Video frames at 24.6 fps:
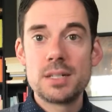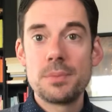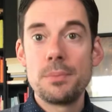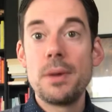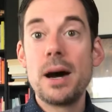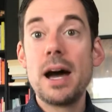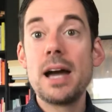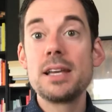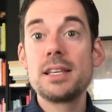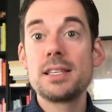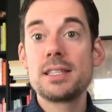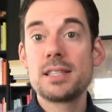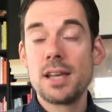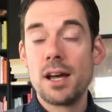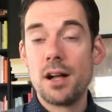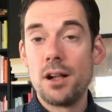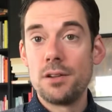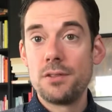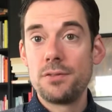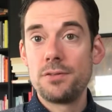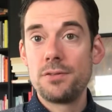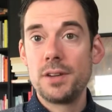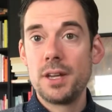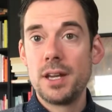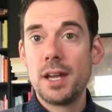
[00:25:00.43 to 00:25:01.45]

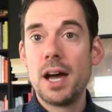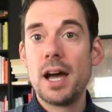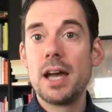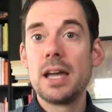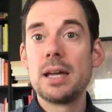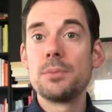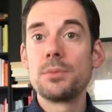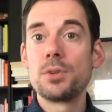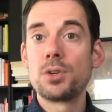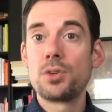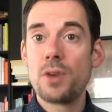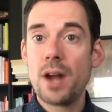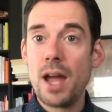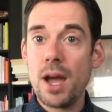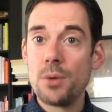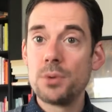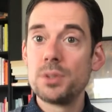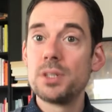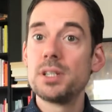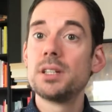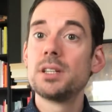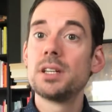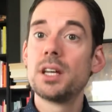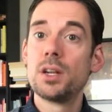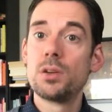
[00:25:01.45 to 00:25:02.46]
myself and I am
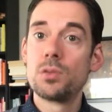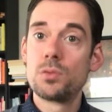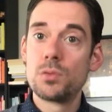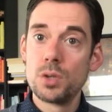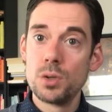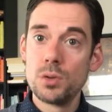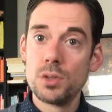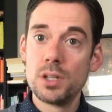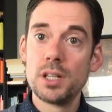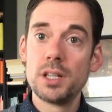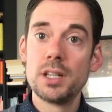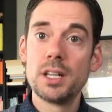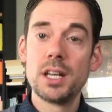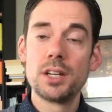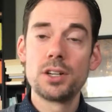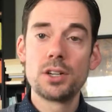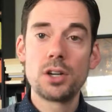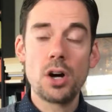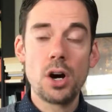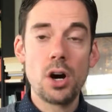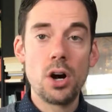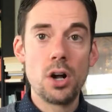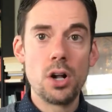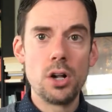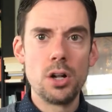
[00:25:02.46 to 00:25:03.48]
grounded and rooted and
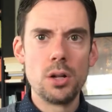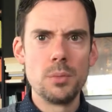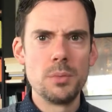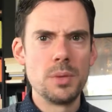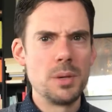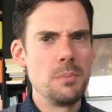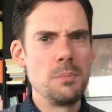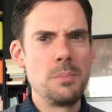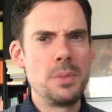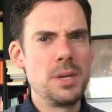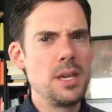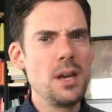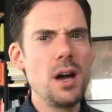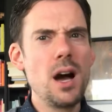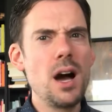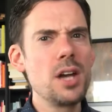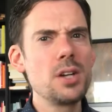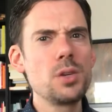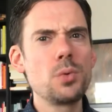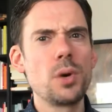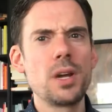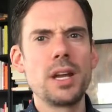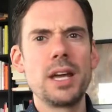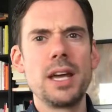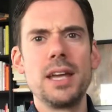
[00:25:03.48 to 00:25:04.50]
calm beyond
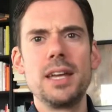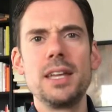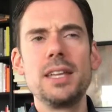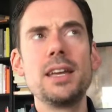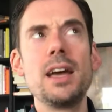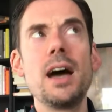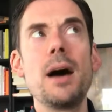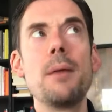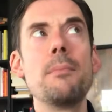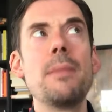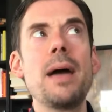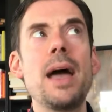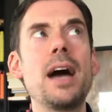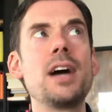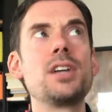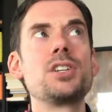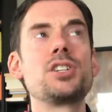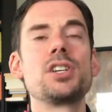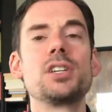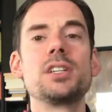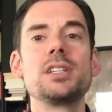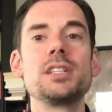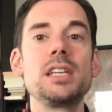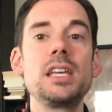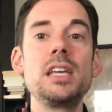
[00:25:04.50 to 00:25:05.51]
what I
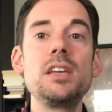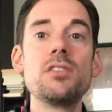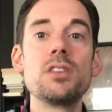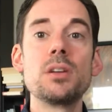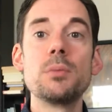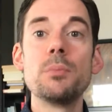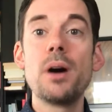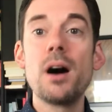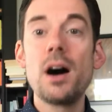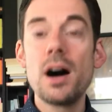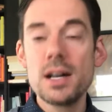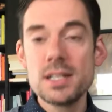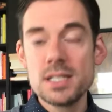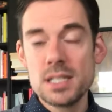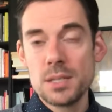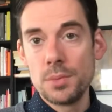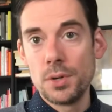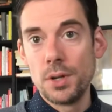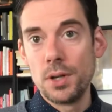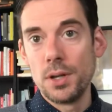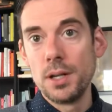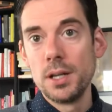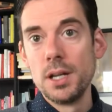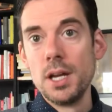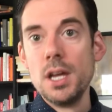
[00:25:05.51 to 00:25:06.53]
imagined even
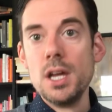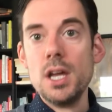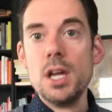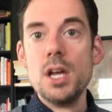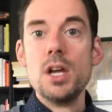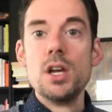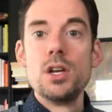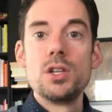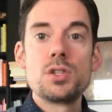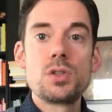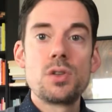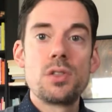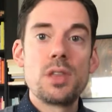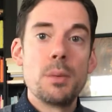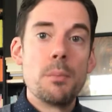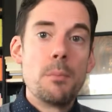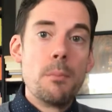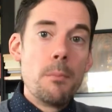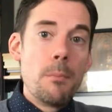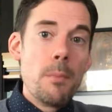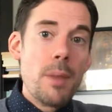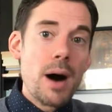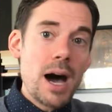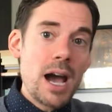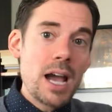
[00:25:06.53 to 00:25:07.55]
possible so that
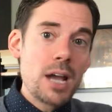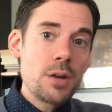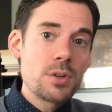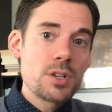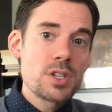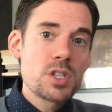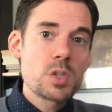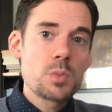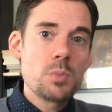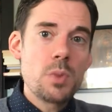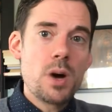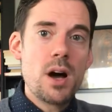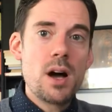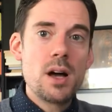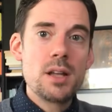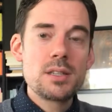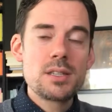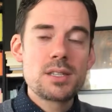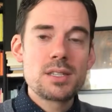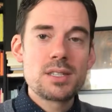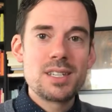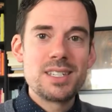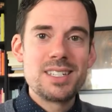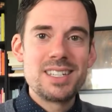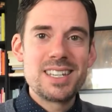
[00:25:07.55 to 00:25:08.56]
my
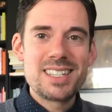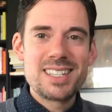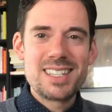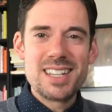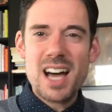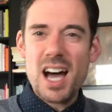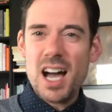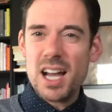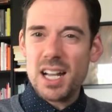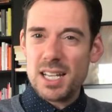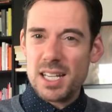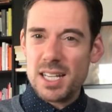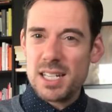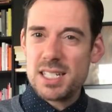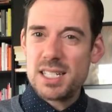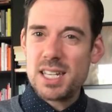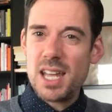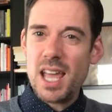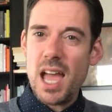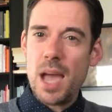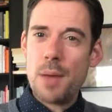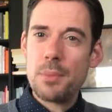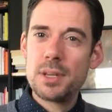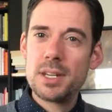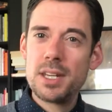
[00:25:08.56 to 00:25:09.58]
response does not
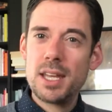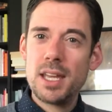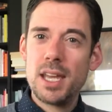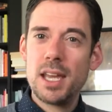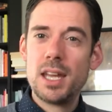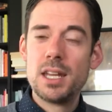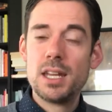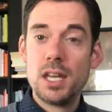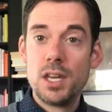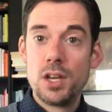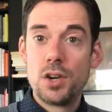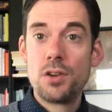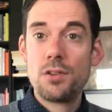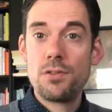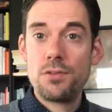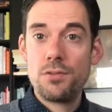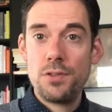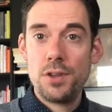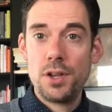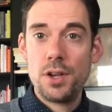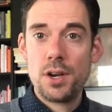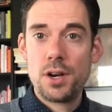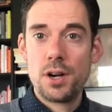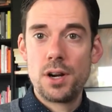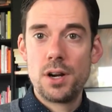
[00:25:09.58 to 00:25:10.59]
contaminate and
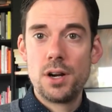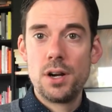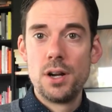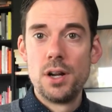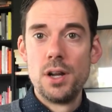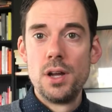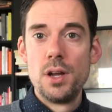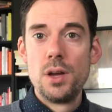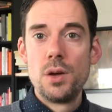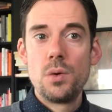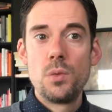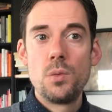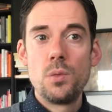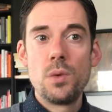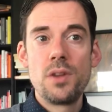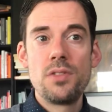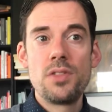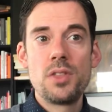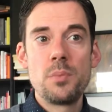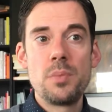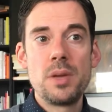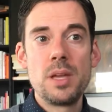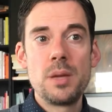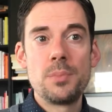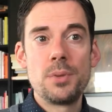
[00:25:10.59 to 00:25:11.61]
interfere with the
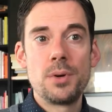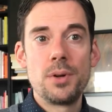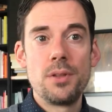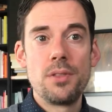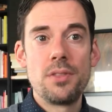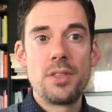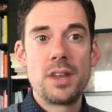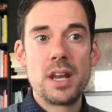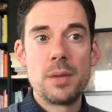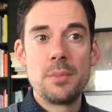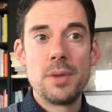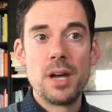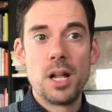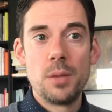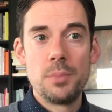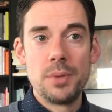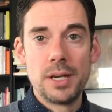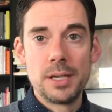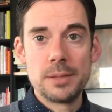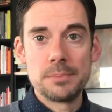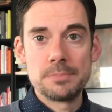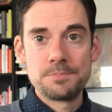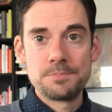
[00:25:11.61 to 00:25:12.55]
people that I'm helping.